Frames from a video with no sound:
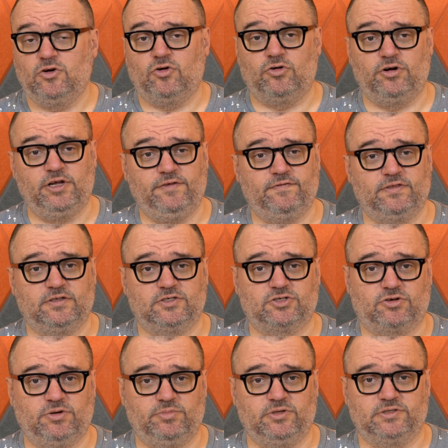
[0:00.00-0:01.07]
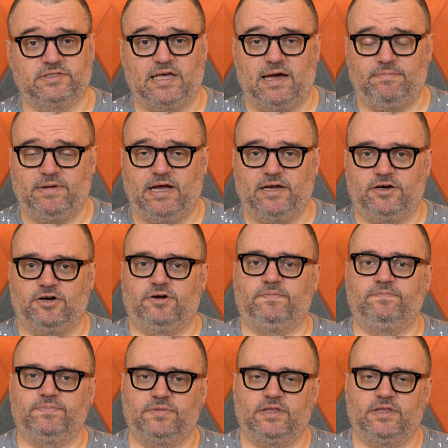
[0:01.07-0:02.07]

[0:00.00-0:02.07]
or even the Scribbles That Matter